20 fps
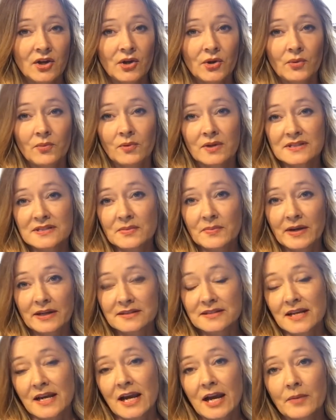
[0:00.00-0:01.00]
What's about
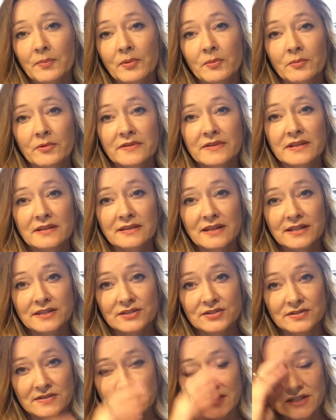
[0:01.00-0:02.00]
to happen with the
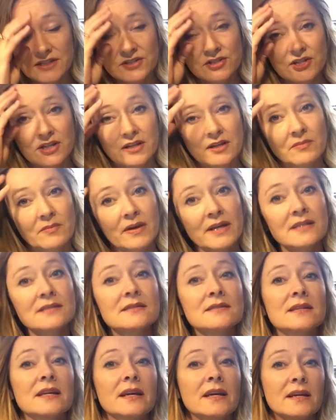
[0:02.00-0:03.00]
legislation in my
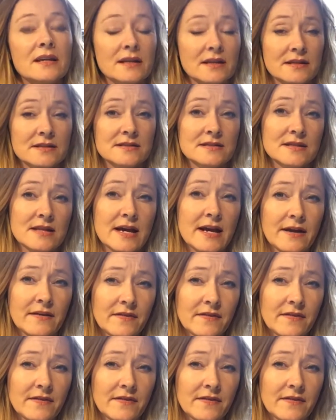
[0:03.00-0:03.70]
state is that